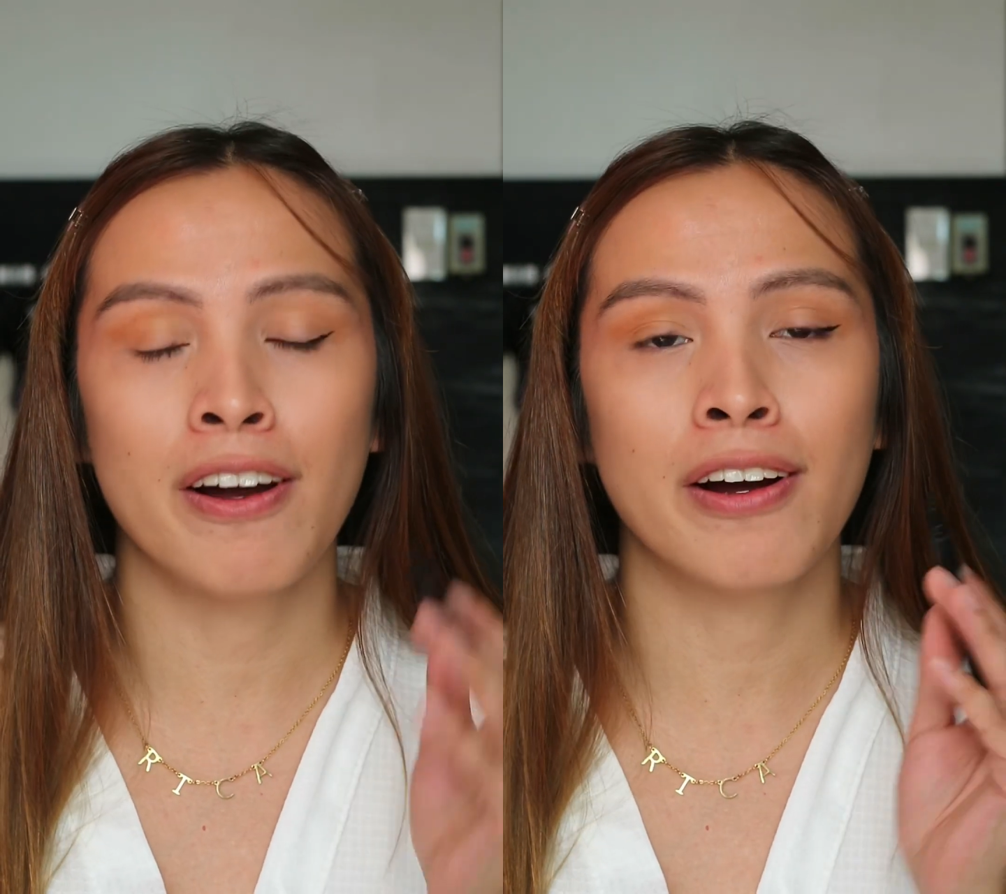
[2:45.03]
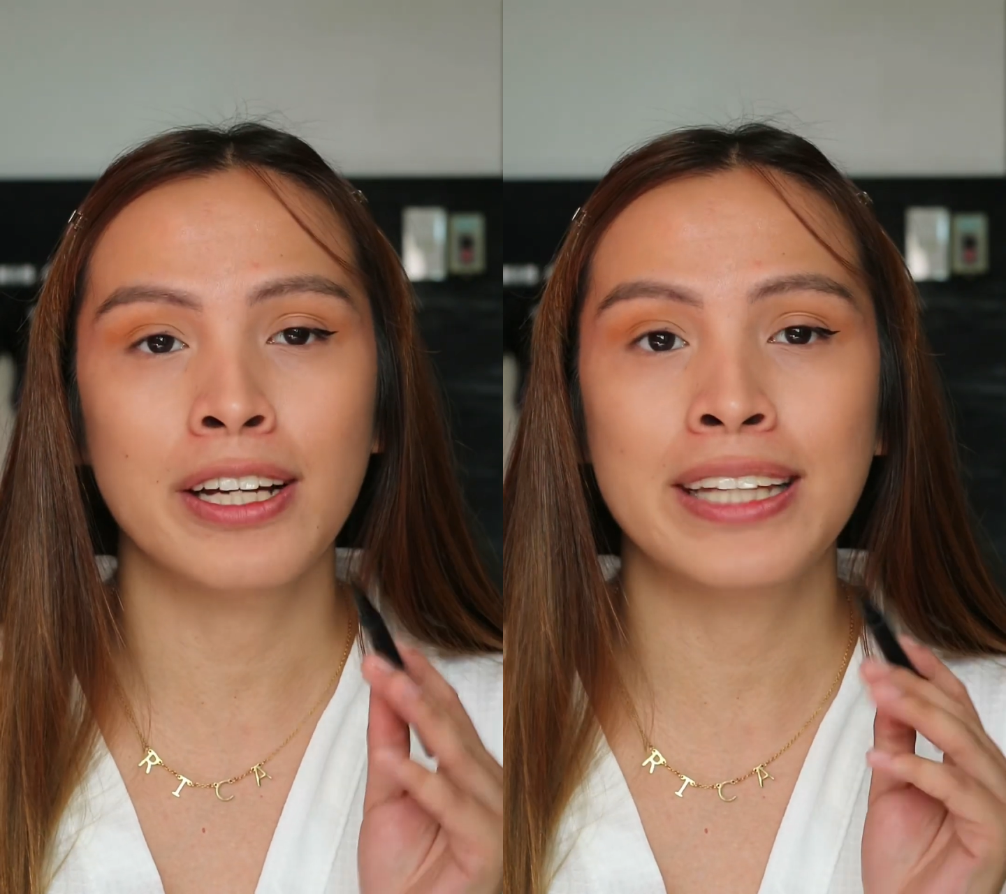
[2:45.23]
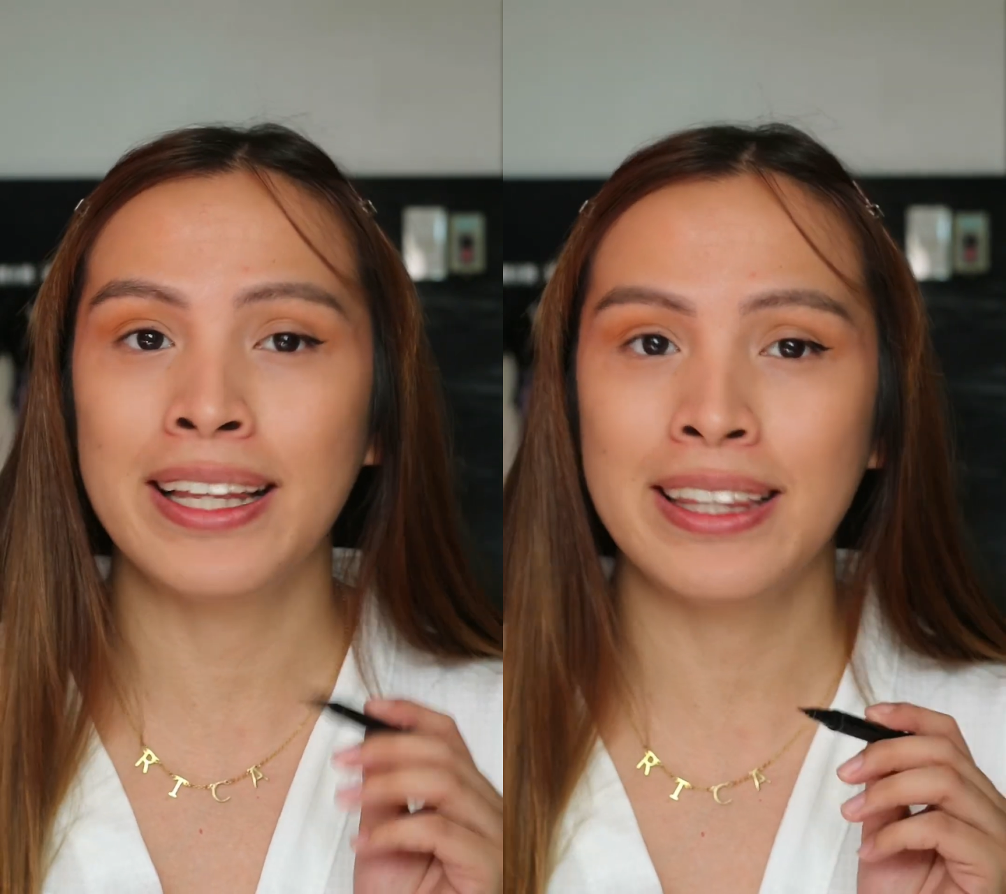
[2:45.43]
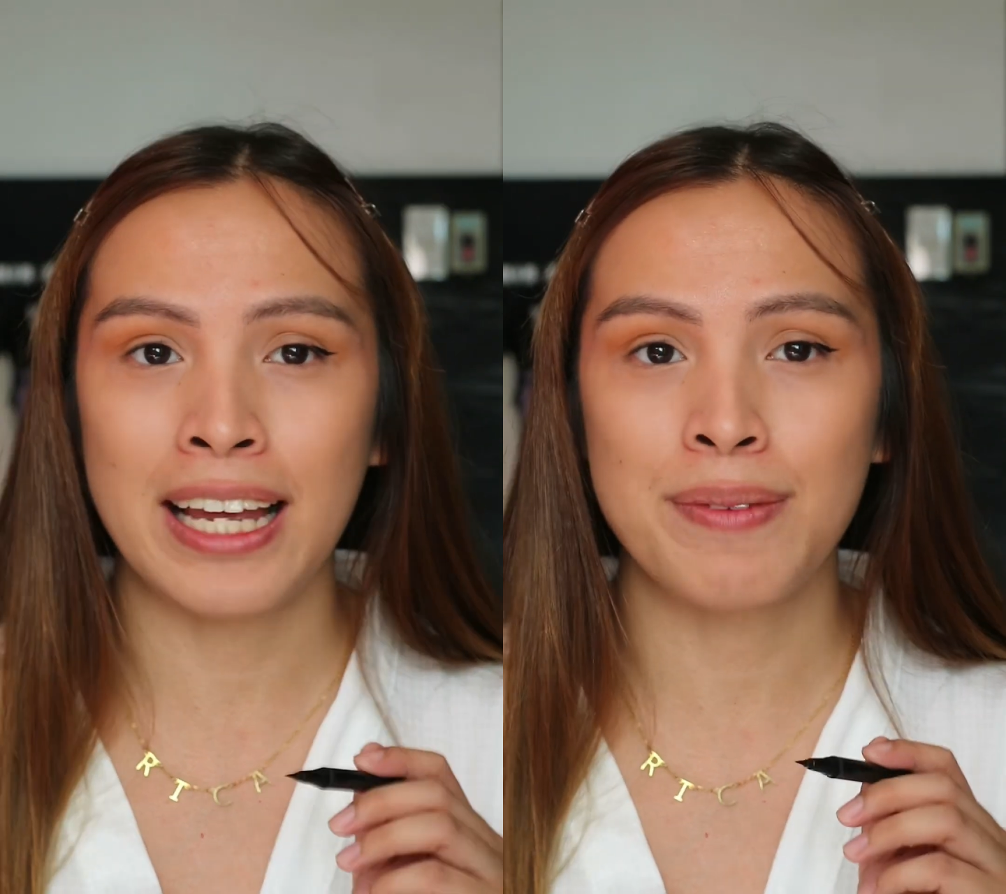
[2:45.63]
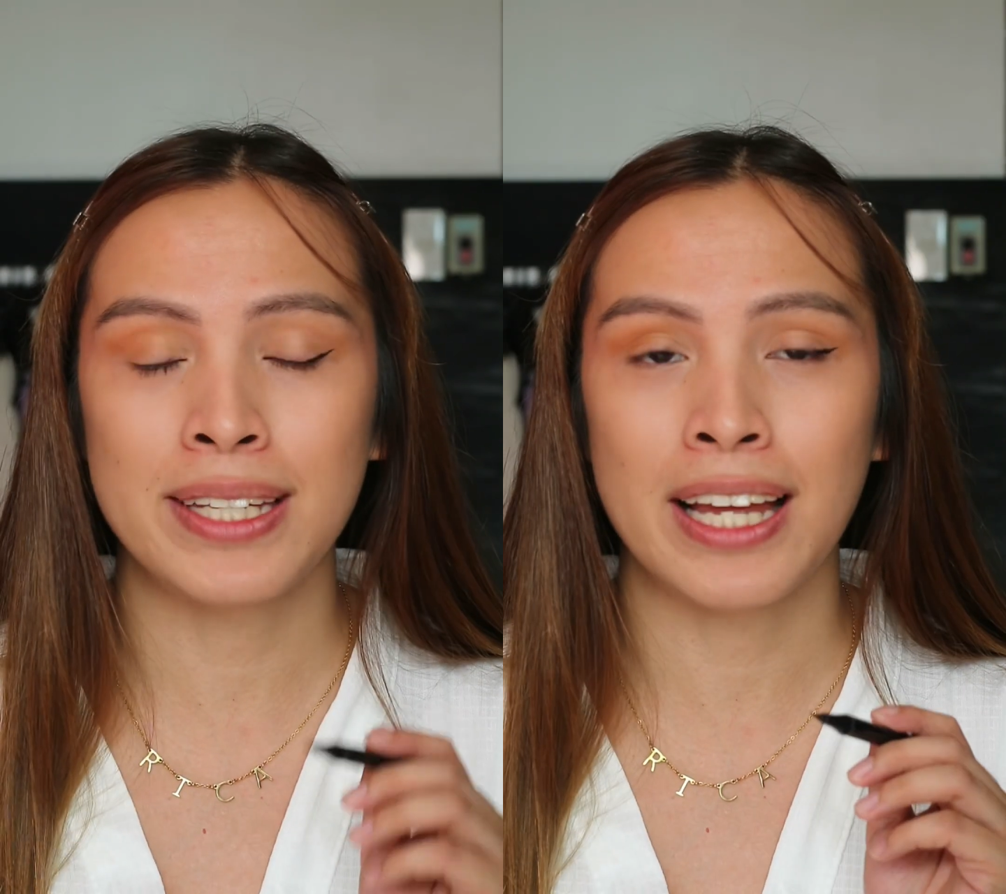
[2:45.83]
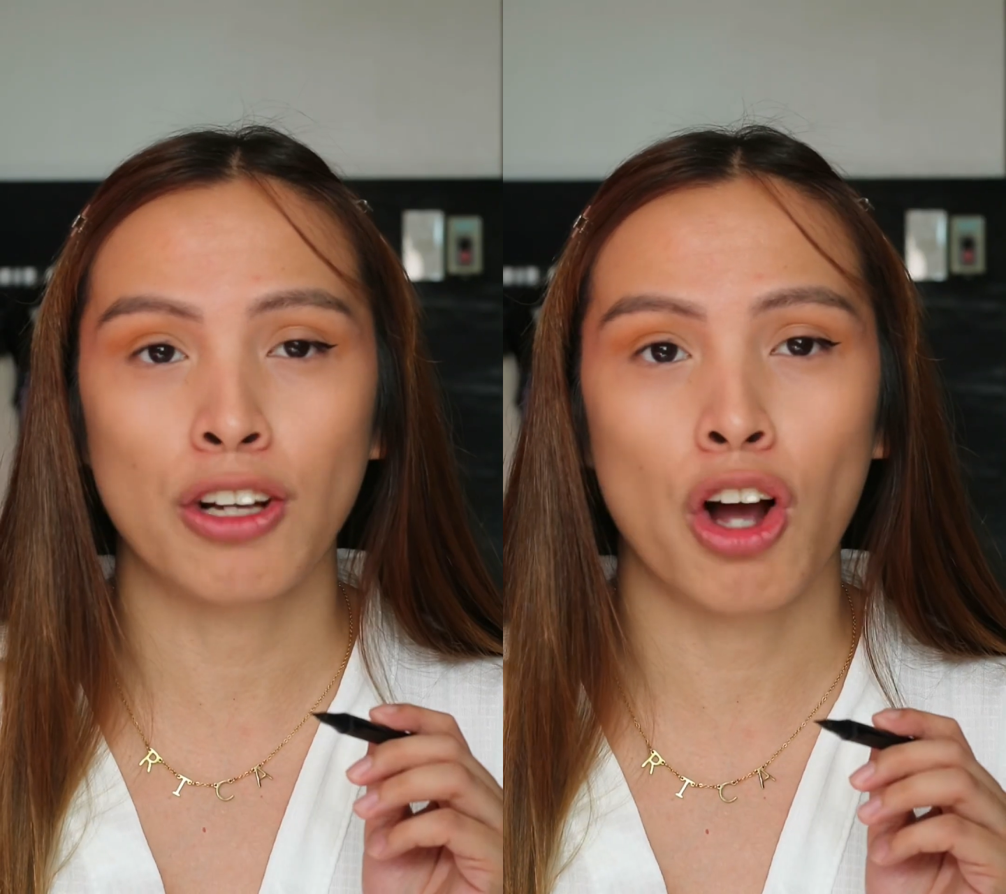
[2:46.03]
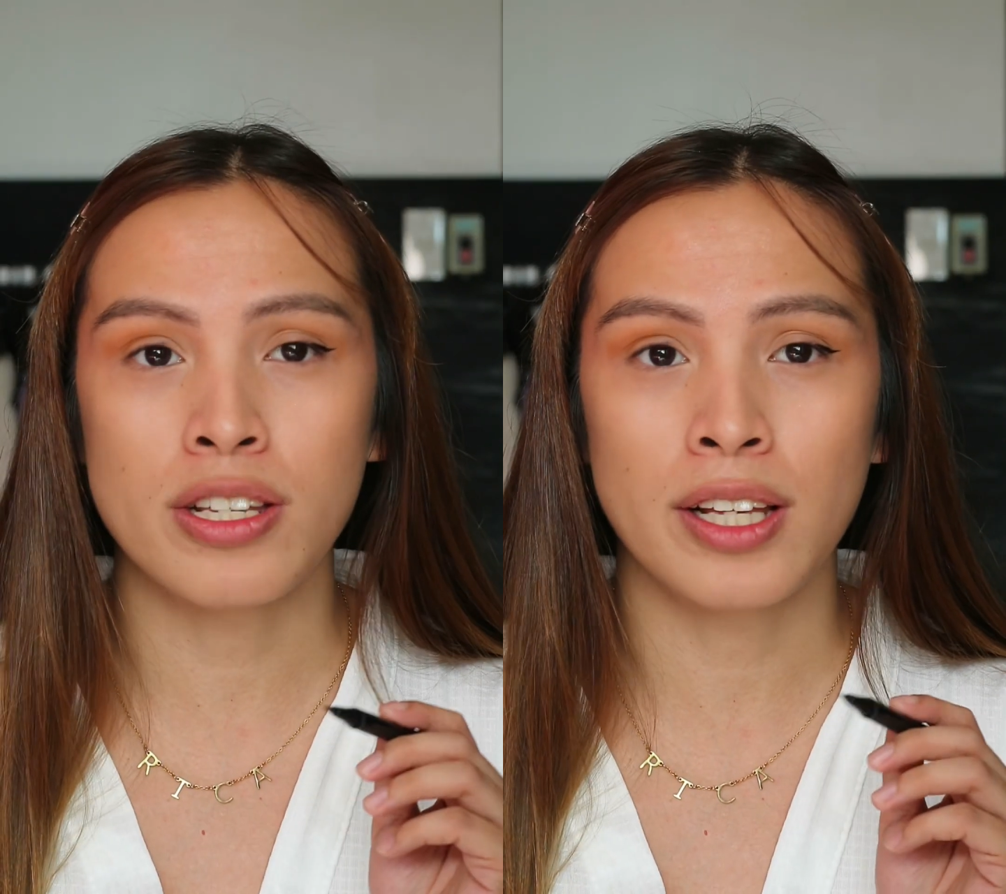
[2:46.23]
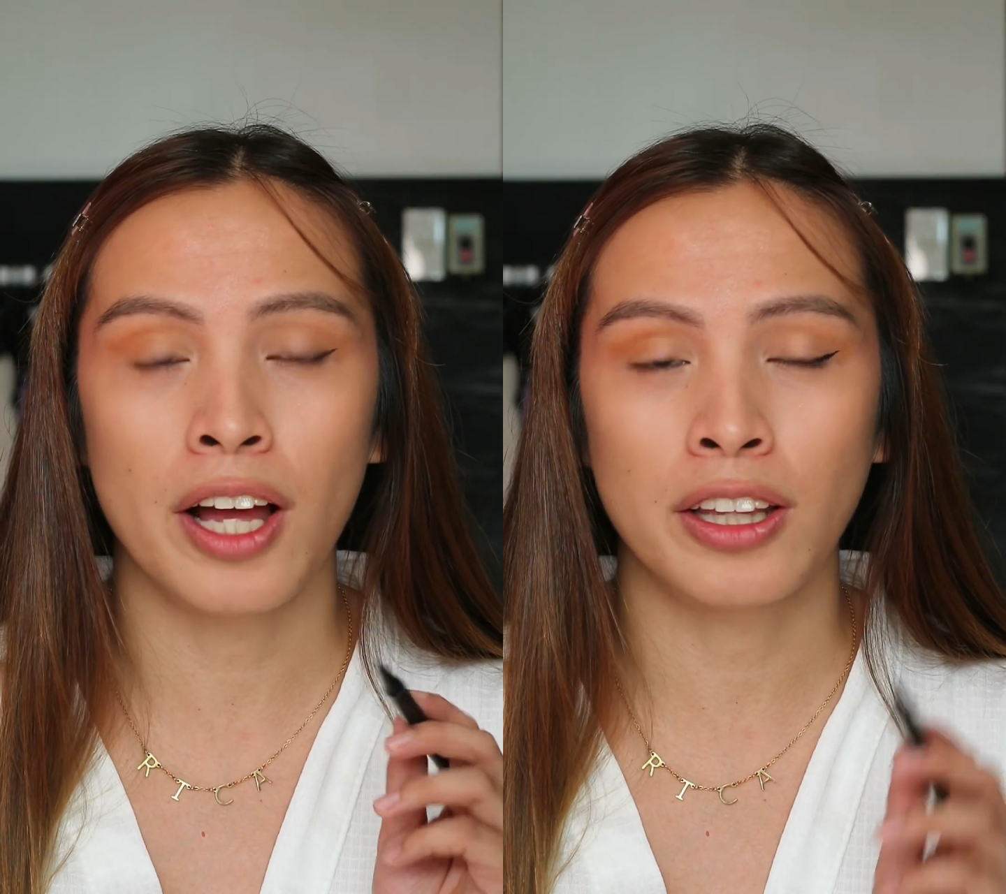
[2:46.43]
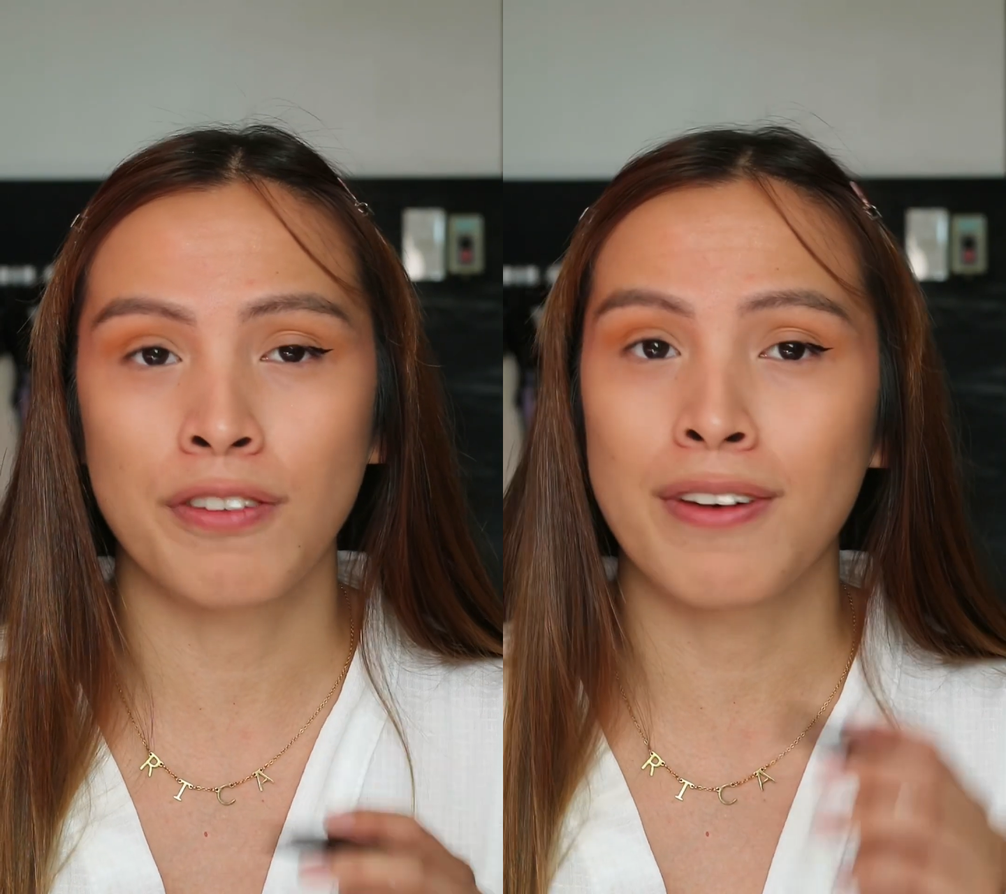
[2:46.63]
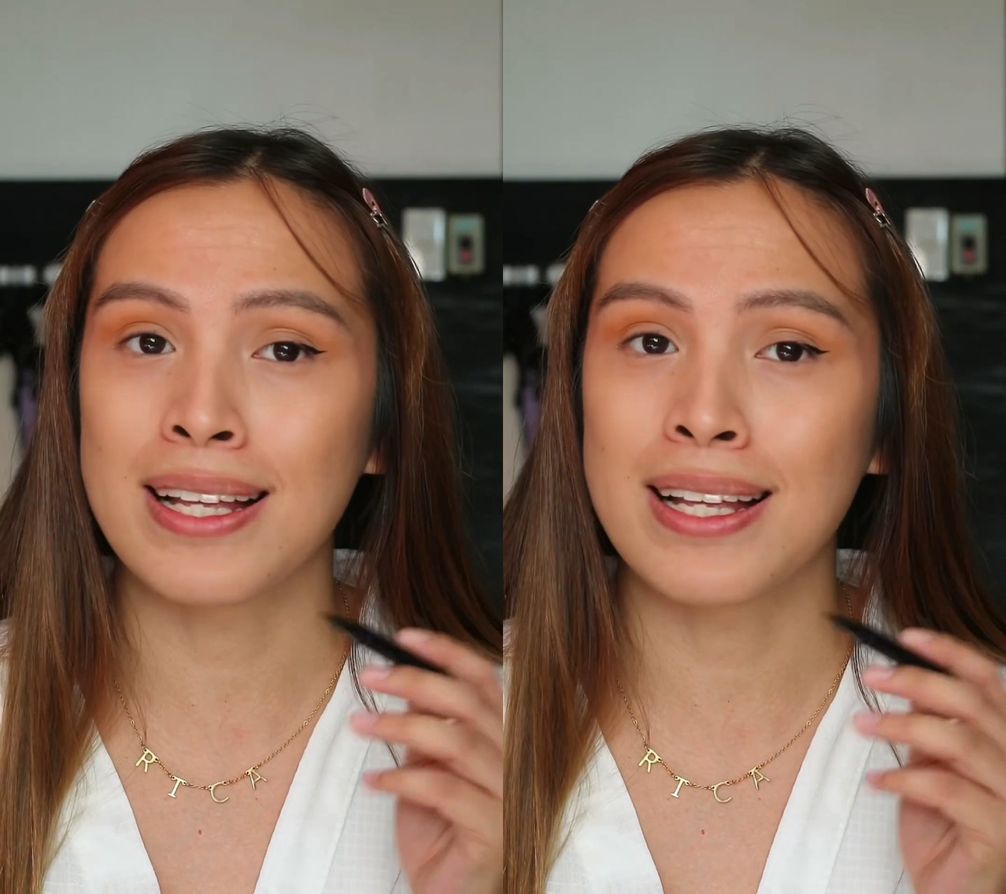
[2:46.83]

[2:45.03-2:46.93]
our dead names can cause a lot of